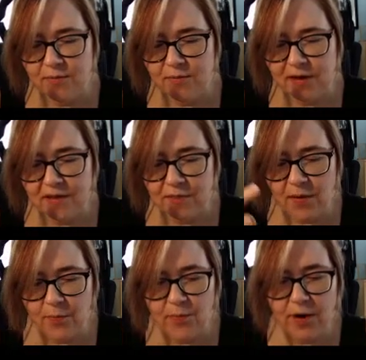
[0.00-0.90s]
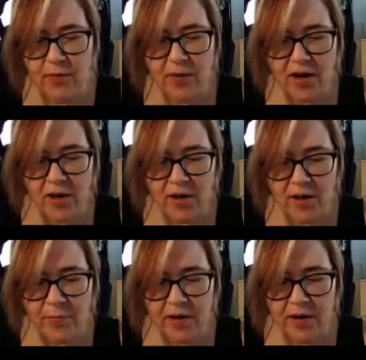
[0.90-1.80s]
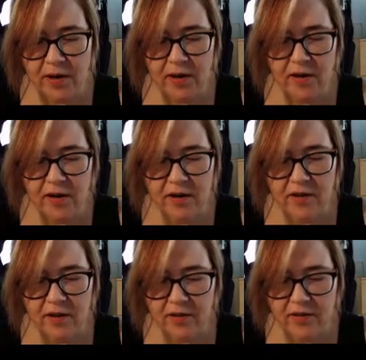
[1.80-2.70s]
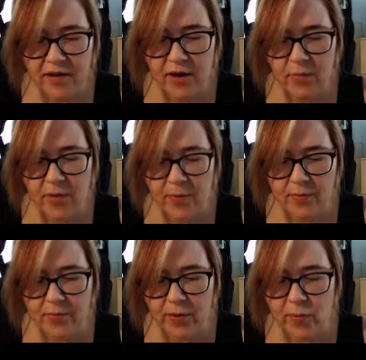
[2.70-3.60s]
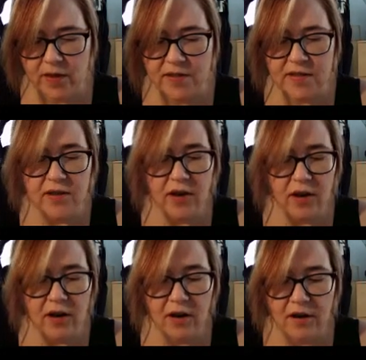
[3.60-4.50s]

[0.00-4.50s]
Because if I put my wrecker in up here, it'll probably 1-star.